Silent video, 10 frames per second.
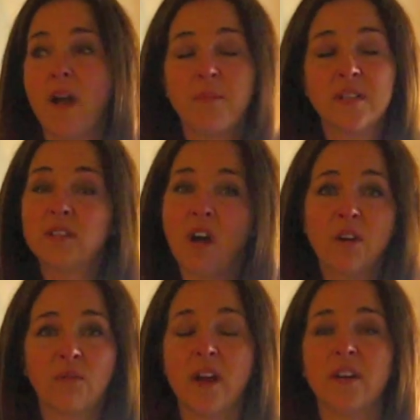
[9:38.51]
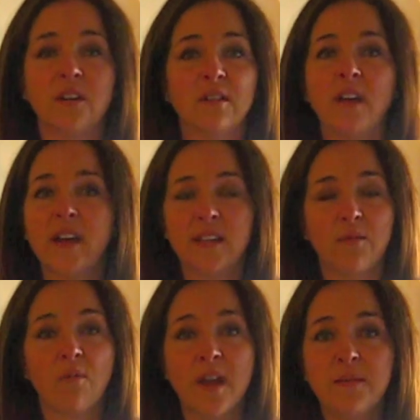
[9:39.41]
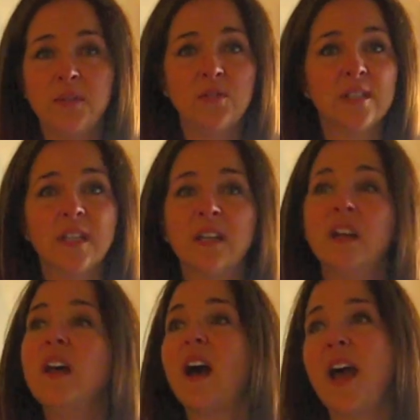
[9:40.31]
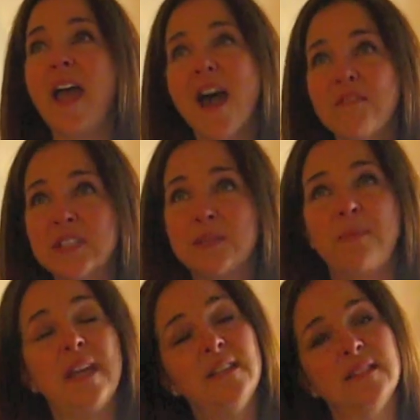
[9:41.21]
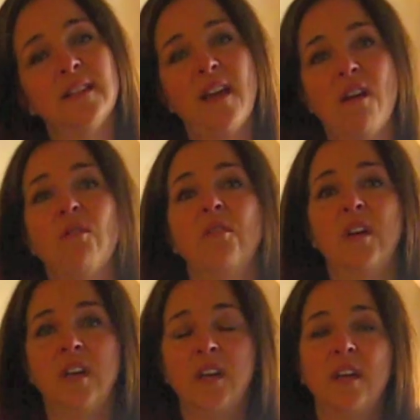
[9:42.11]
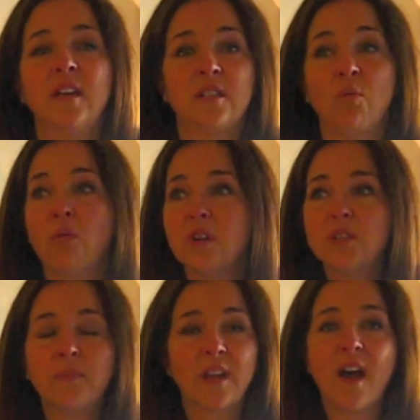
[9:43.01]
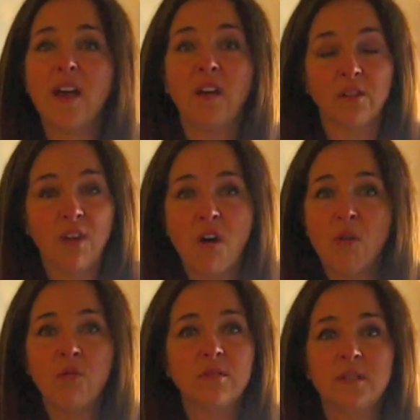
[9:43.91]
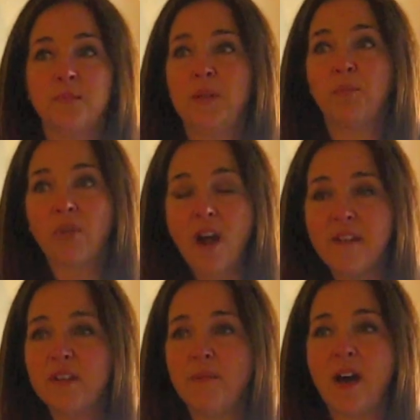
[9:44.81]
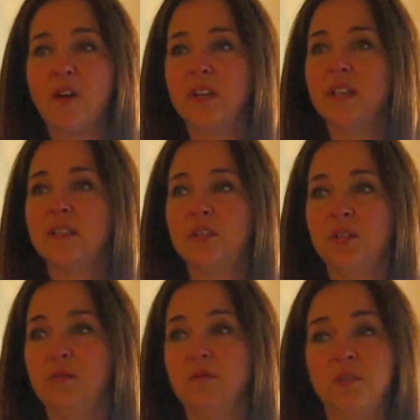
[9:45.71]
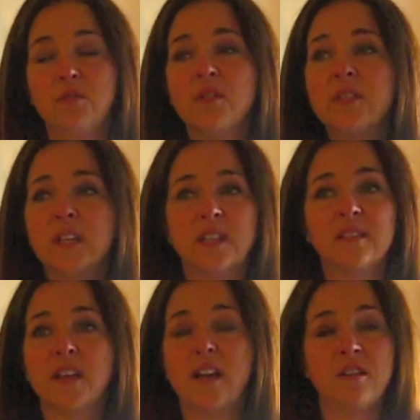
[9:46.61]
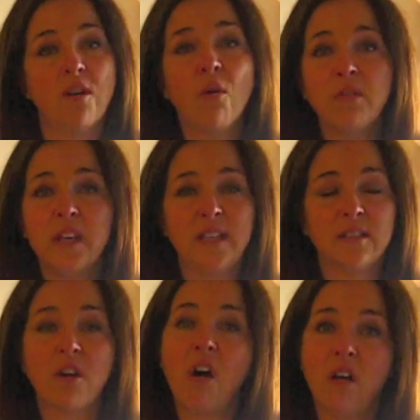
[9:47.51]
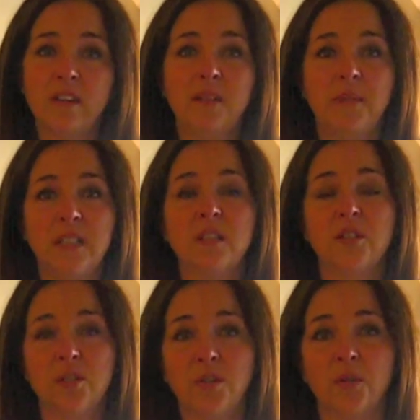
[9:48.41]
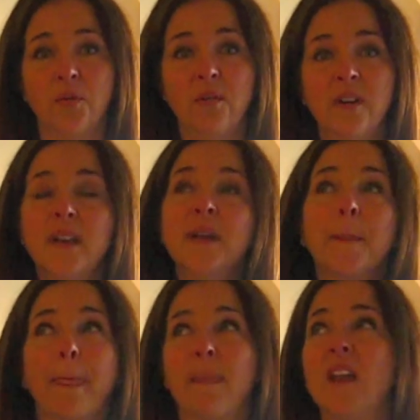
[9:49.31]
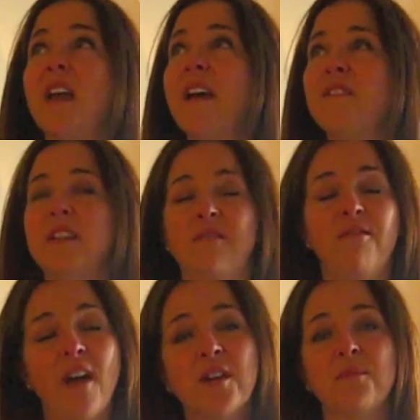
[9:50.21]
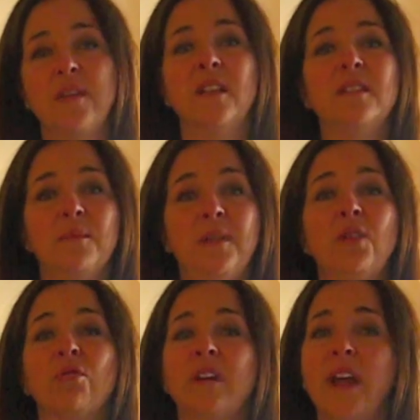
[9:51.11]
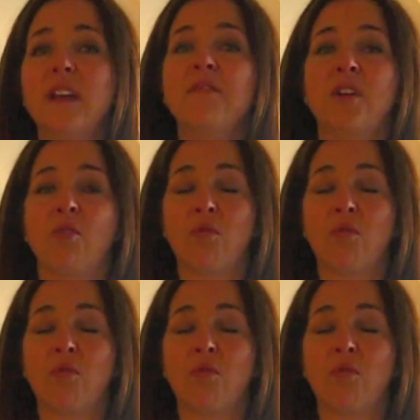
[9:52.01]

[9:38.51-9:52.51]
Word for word: I'm a songwriter. I can write music. I have a space now to worship God alone, to be private about it, to do the things that I know that He's calling me to do, Then I have an environment to be created.